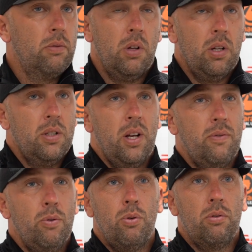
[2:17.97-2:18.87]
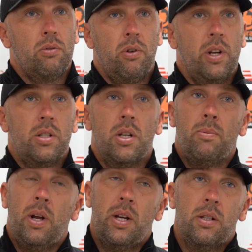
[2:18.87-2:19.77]
like I say, full credit to the
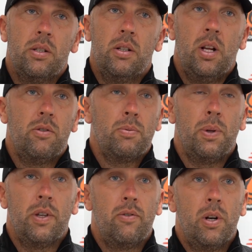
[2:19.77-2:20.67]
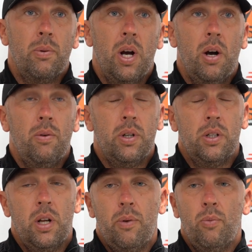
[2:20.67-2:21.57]
players. They responded really well
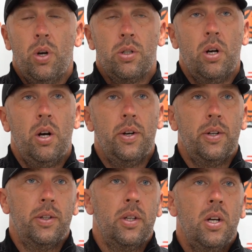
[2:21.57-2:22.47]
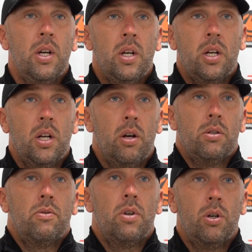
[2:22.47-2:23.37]
and worked hard, and you know, it
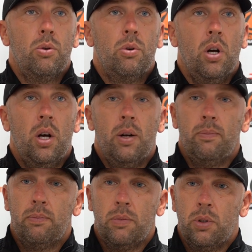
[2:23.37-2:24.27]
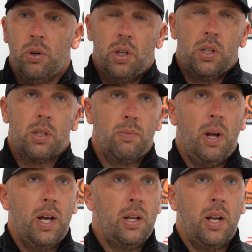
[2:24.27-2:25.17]
was a real dogged
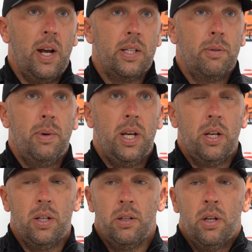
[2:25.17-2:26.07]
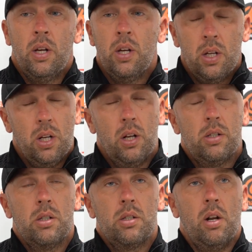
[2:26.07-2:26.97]
display, and it had to be. And you know,
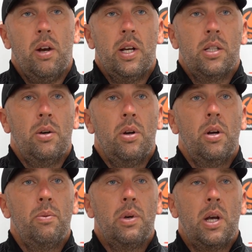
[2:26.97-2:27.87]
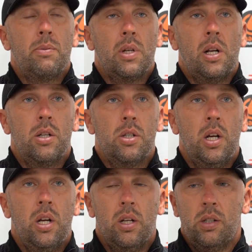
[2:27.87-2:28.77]
just delighted that we kept a clean
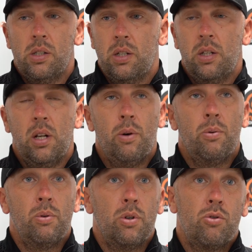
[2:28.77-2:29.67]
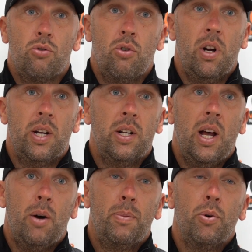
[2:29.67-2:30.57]
sheet, and you know, we want to try and
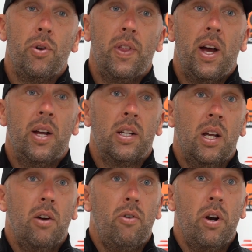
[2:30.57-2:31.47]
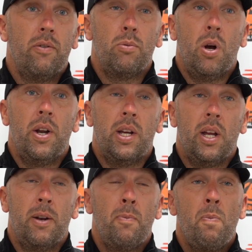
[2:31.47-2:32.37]
now build on that and get a run of them going
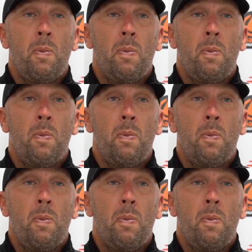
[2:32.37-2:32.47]
again.